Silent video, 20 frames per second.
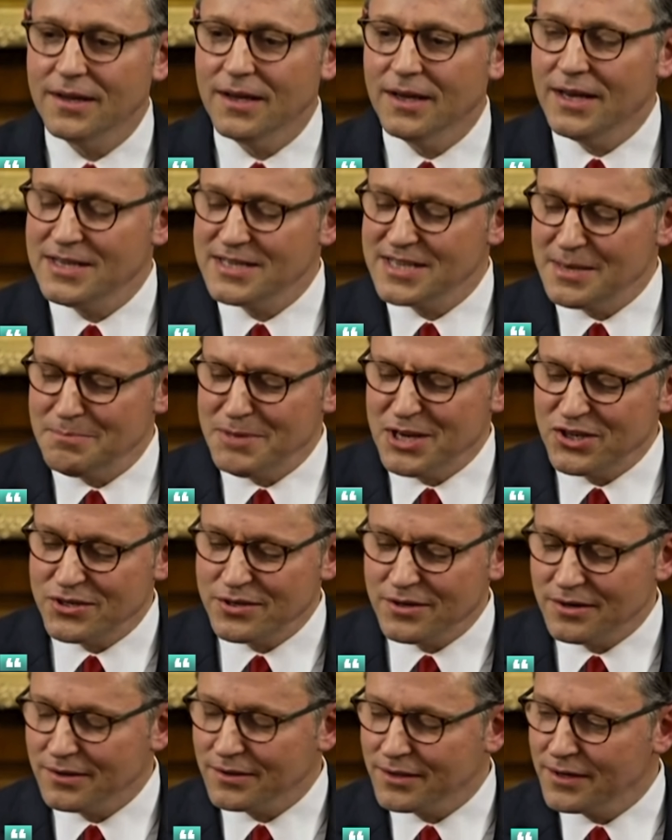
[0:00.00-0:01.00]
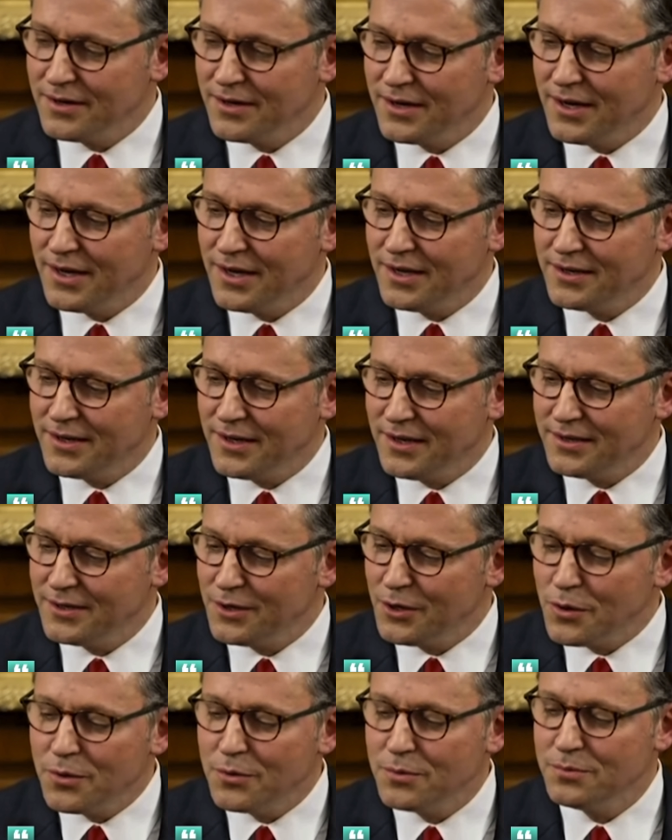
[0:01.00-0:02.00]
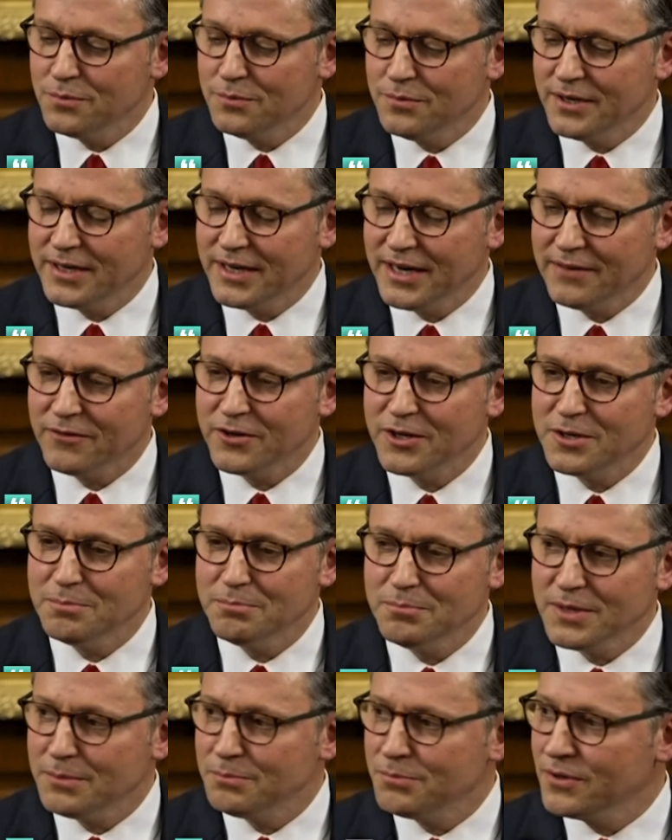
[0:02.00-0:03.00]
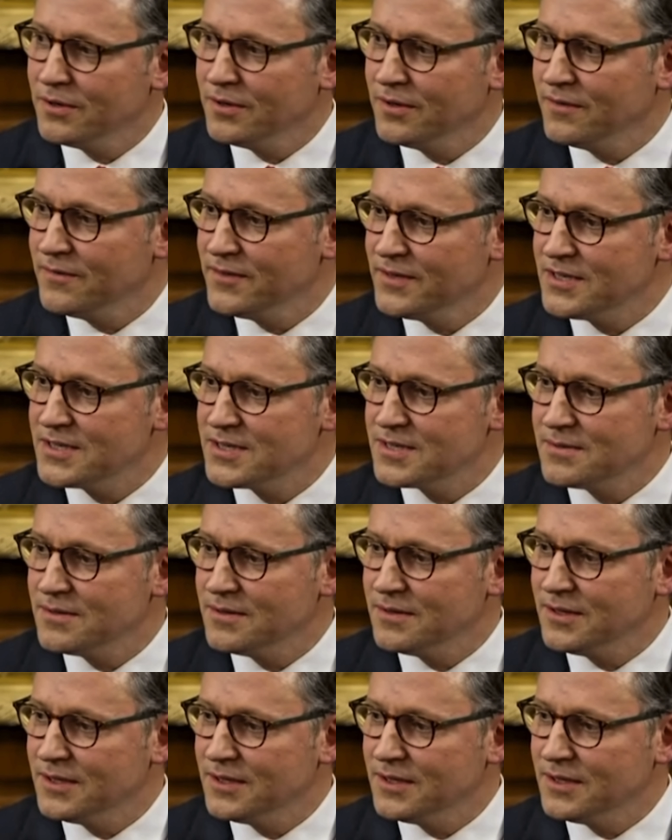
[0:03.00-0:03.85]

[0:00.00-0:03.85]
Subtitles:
as I mentioned earlier, I know what every member of this